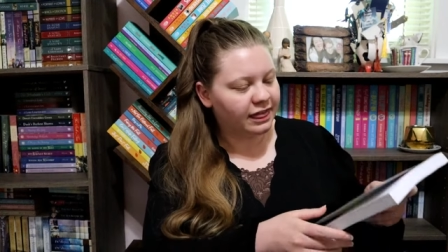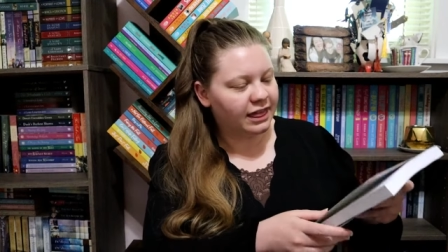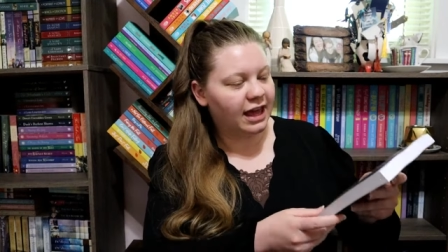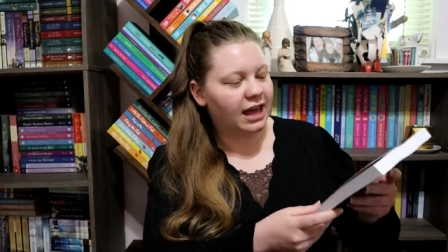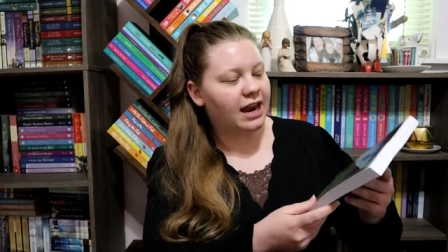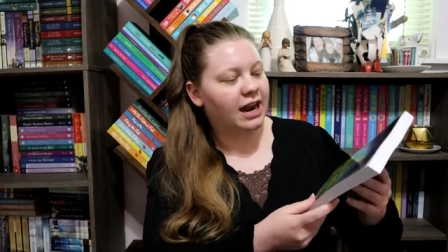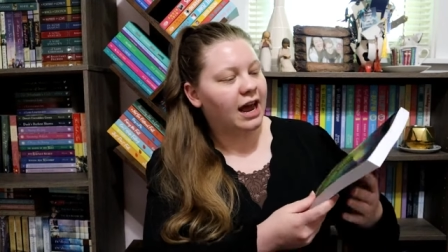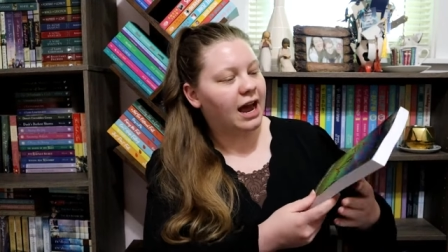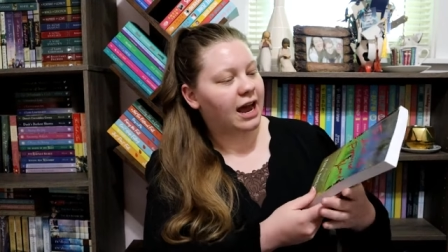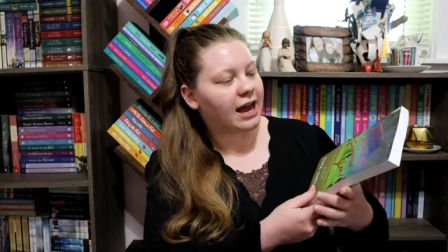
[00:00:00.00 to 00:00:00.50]

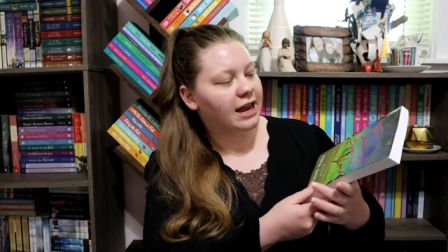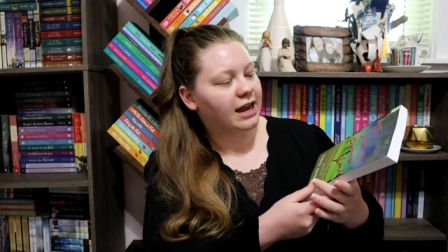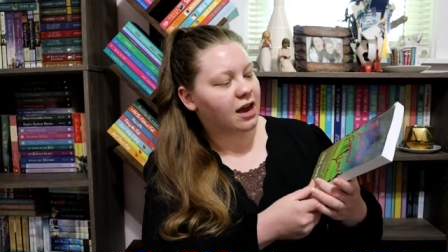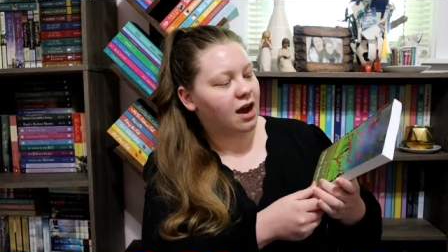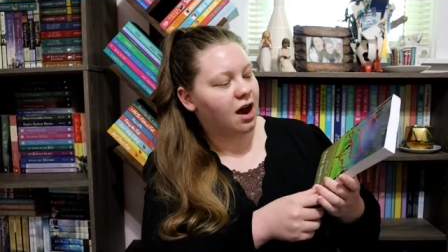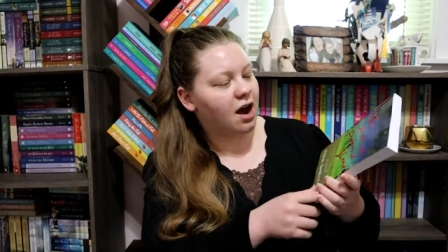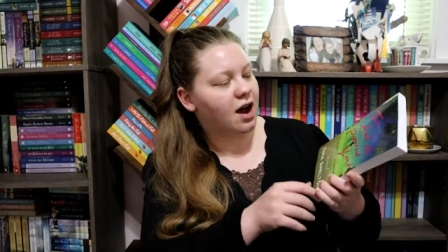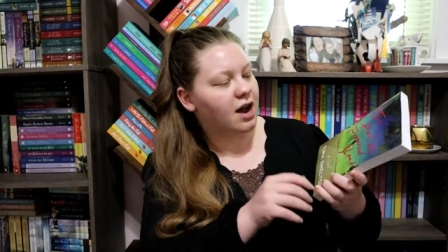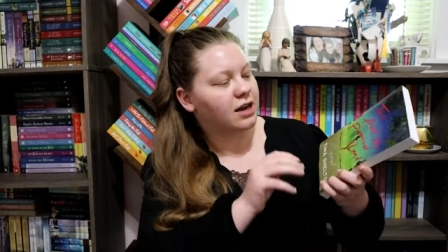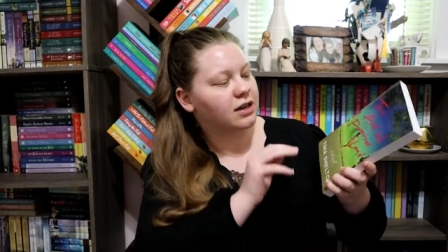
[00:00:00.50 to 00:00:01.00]
Then I
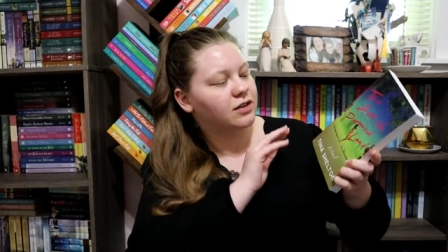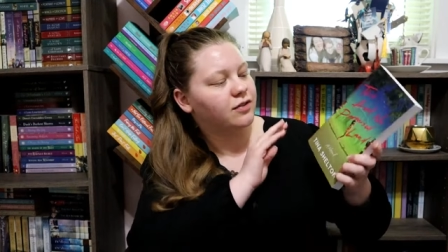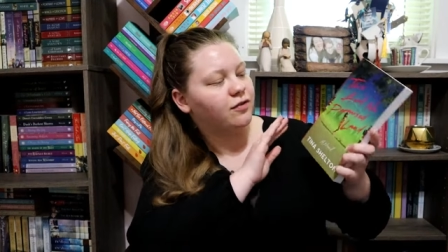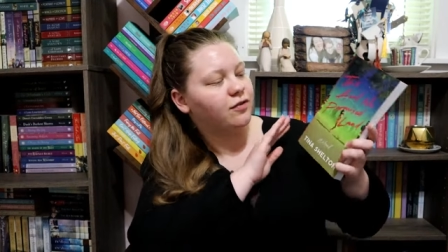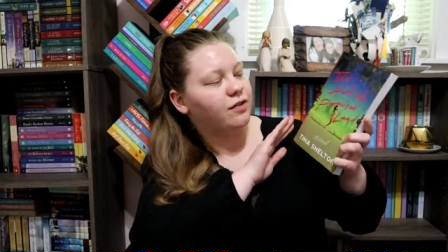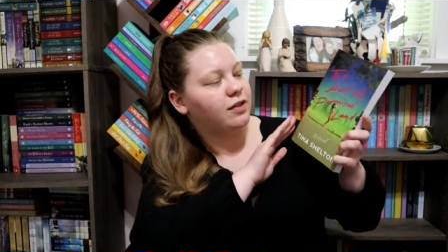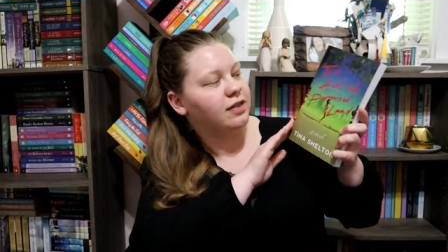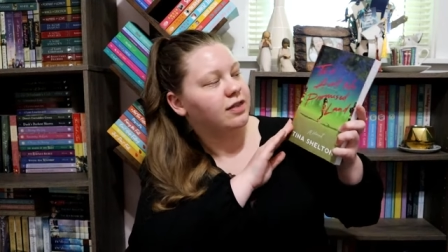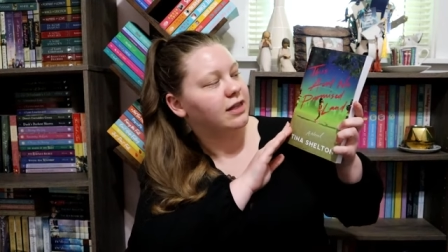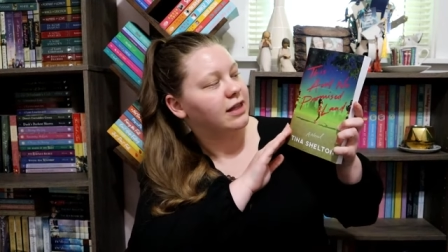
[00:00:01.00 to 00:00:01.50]
got
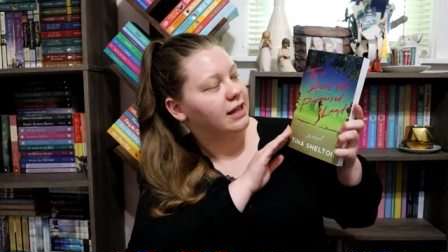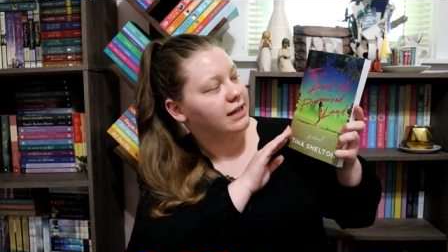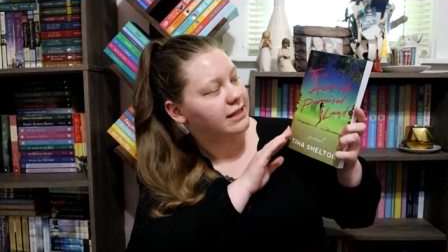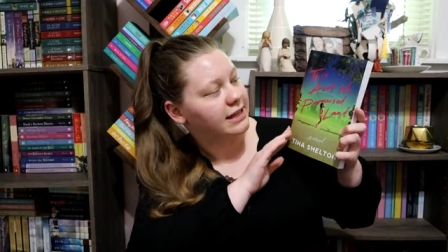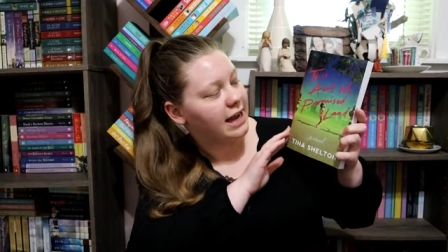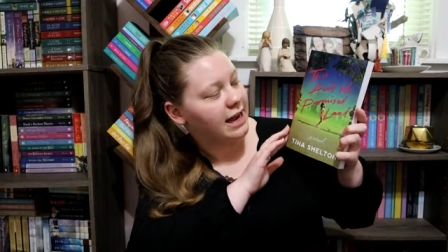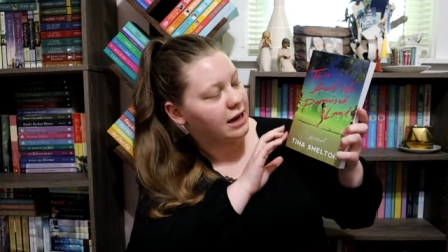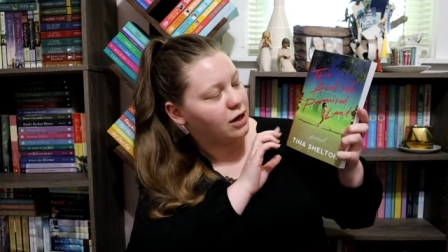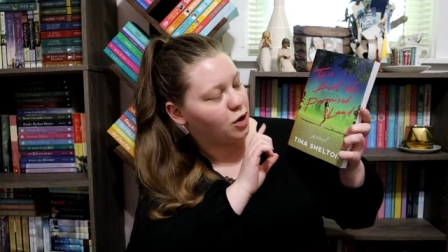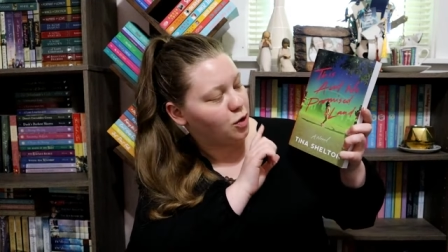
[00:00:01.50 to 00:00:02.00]

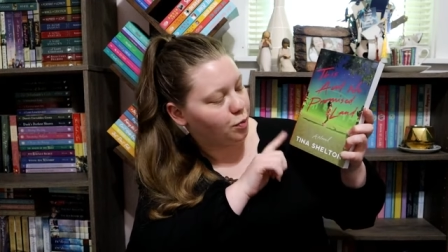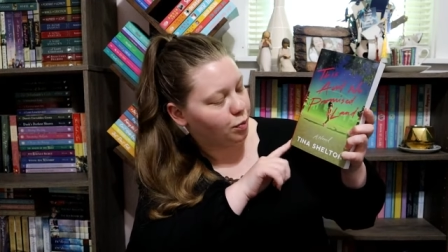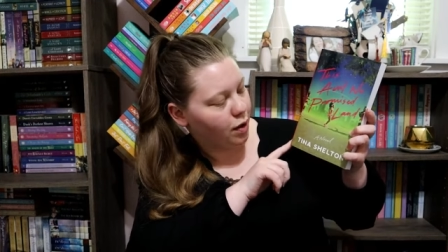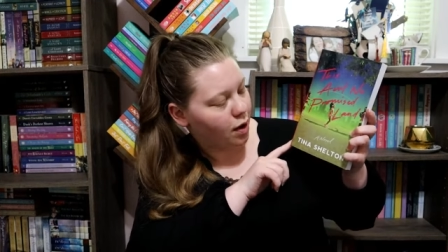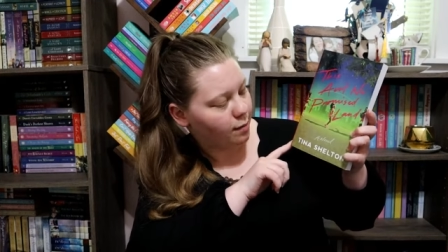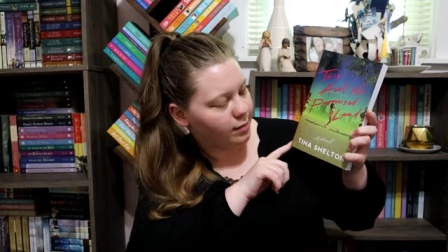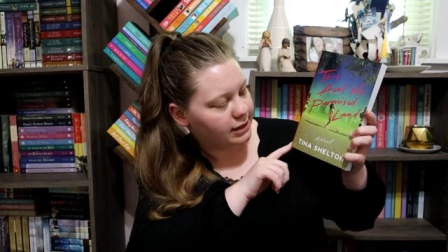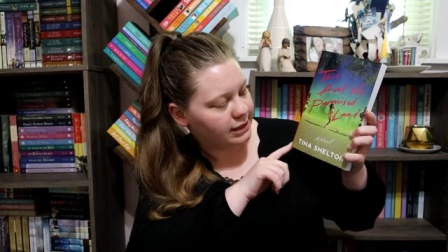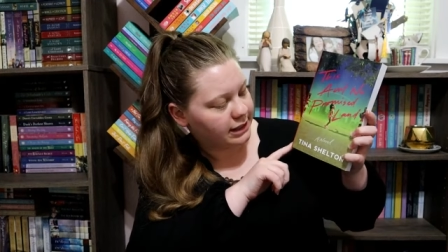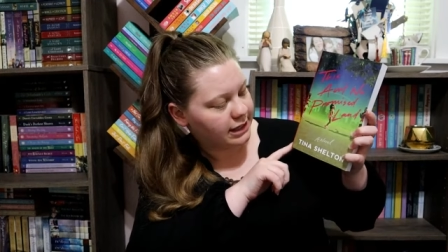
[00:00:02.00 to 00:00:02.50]
This Ain't No
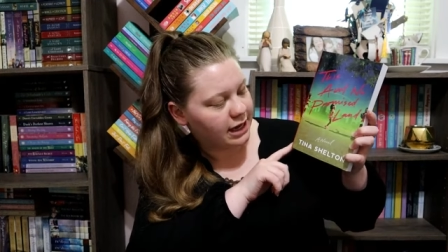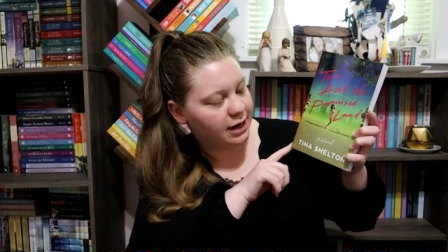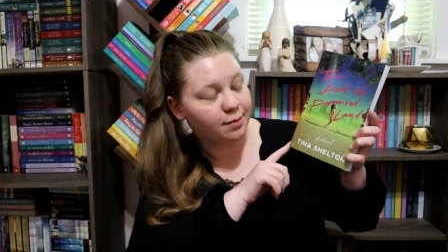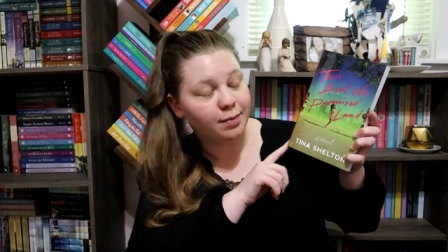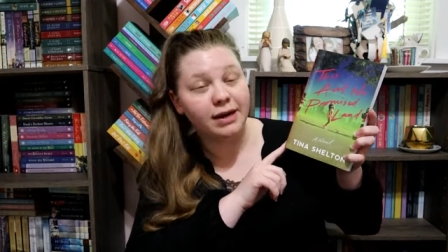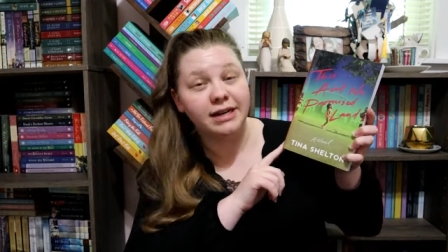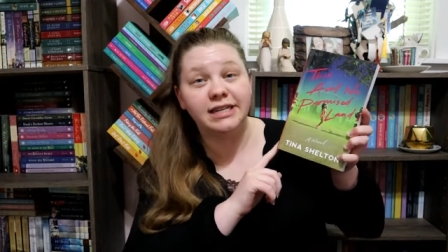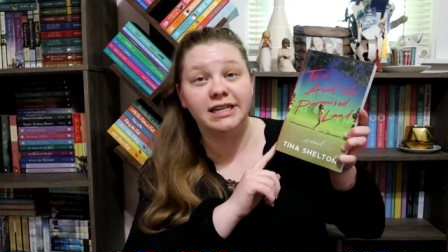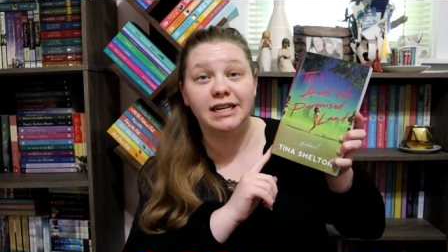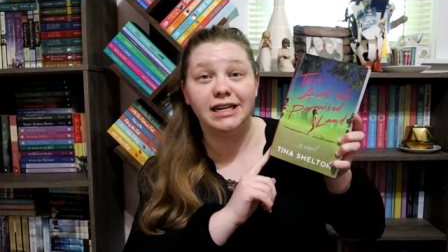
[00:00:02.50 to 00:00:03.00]
Promised
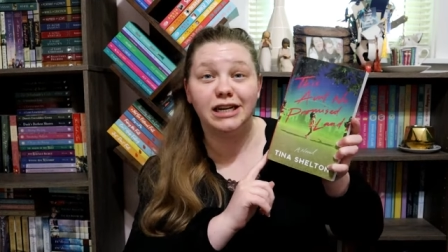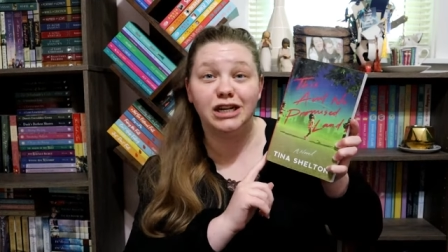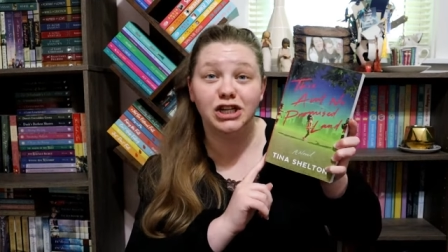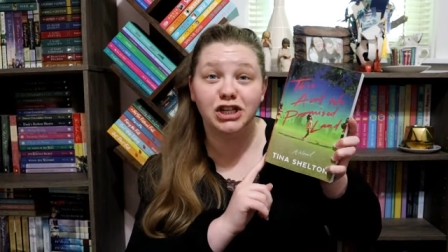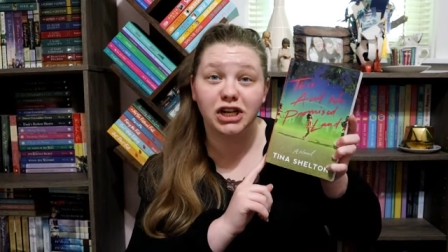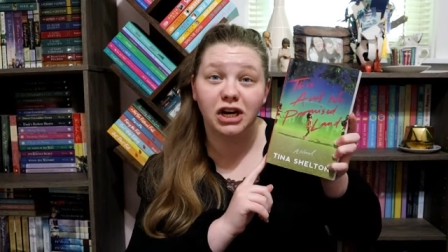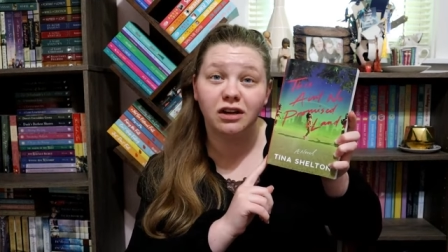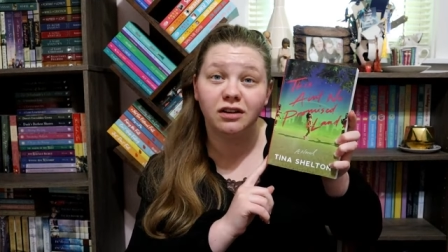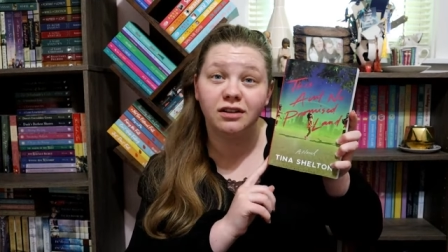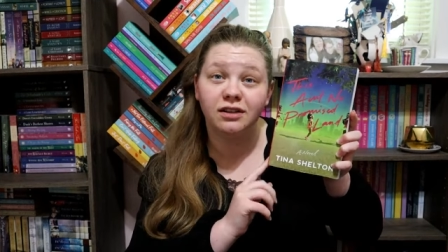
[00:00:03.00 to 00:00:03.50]
Land by Tina
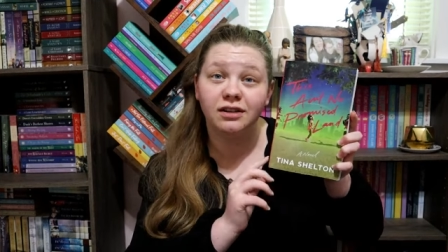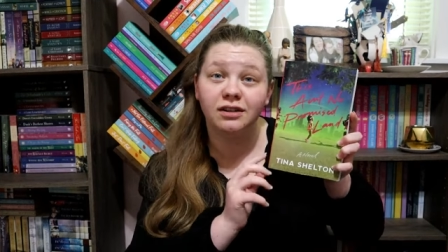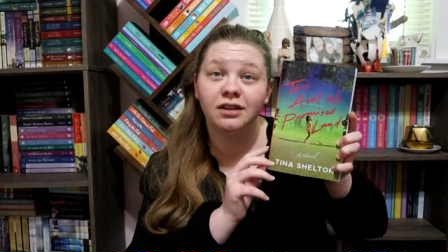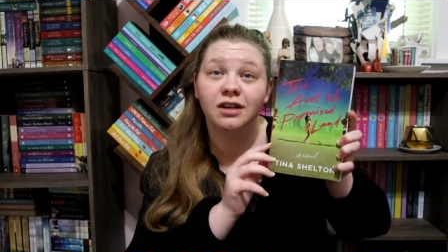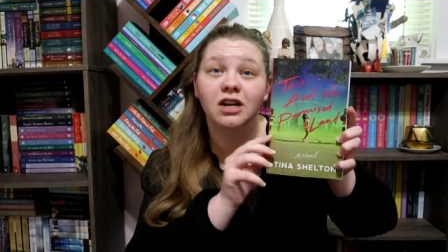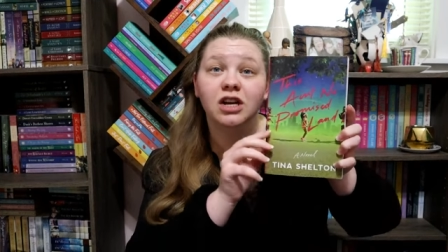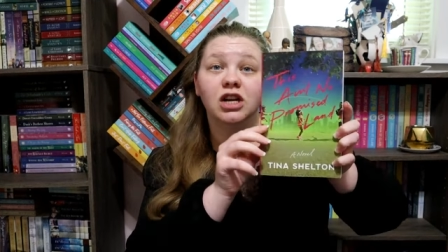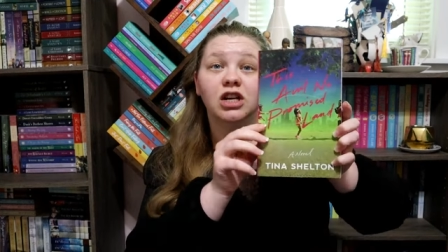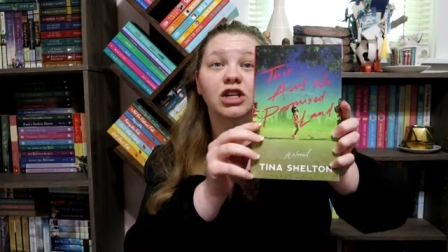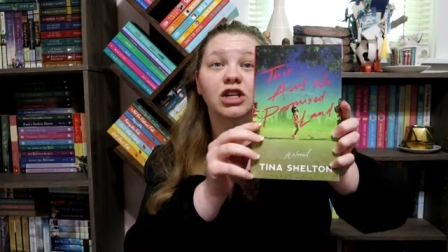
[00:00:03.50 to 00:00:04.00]
Shelton.